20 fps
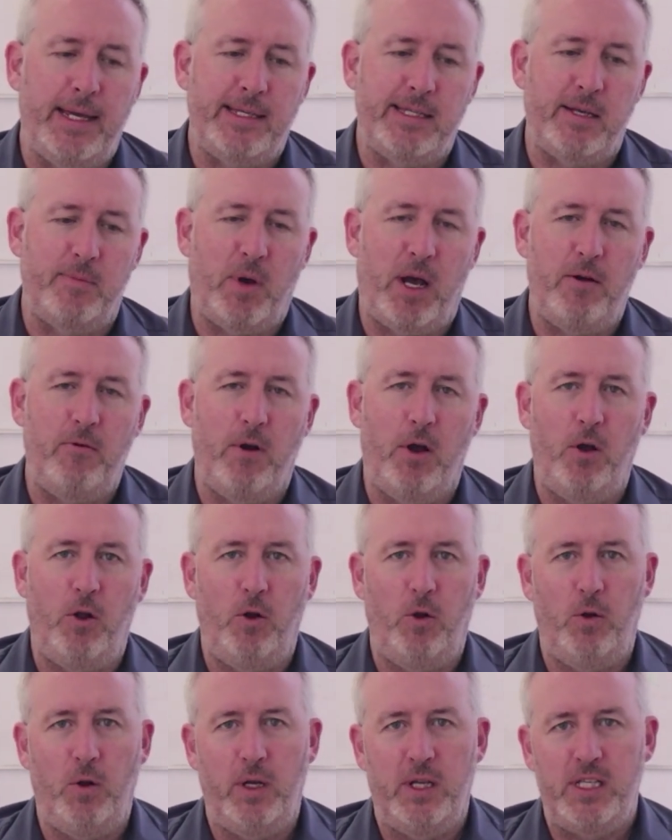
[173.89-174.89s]
So my
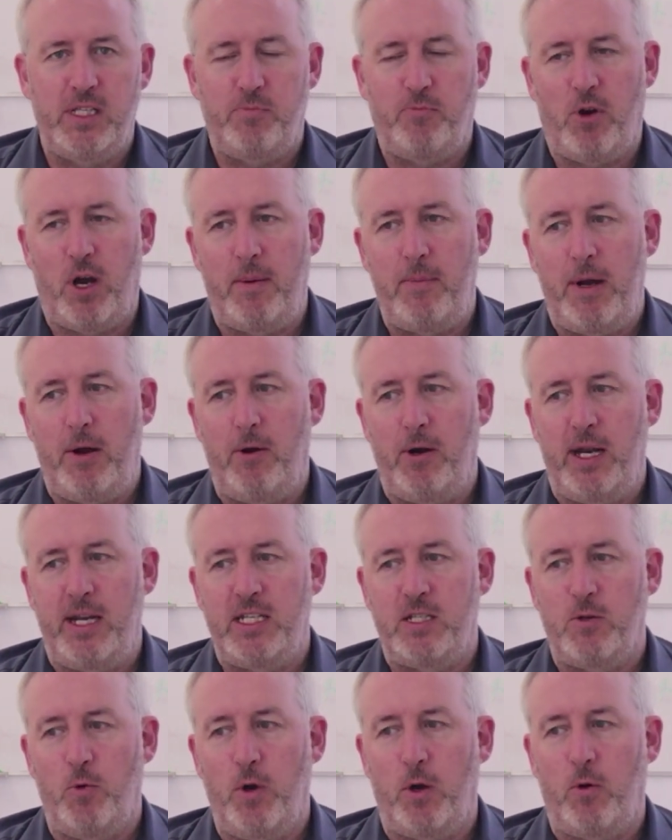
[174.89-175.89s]
role is primarily to